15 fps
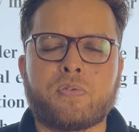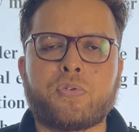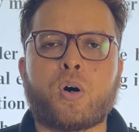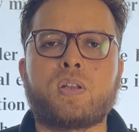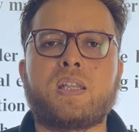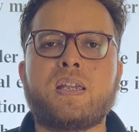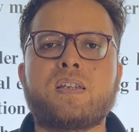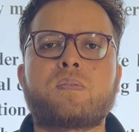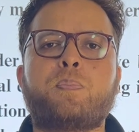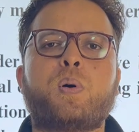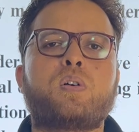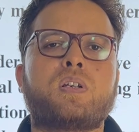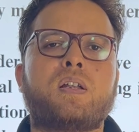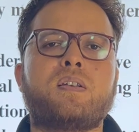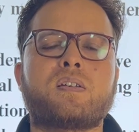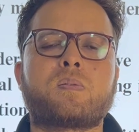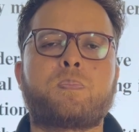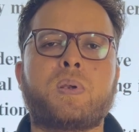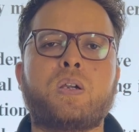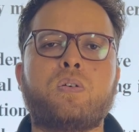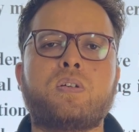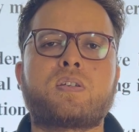for these border
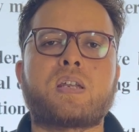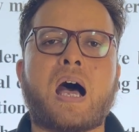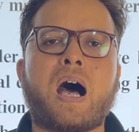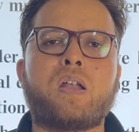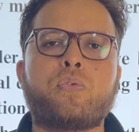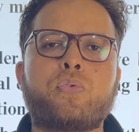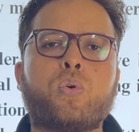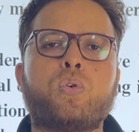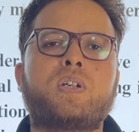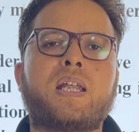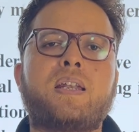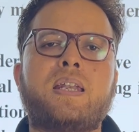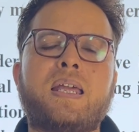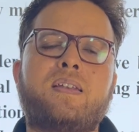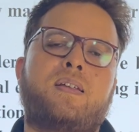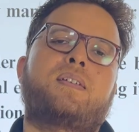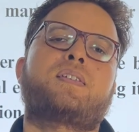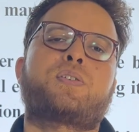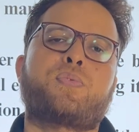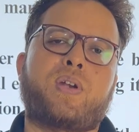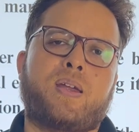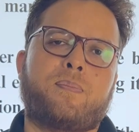disputes are rooted in
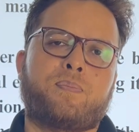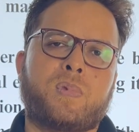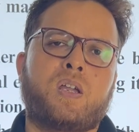history.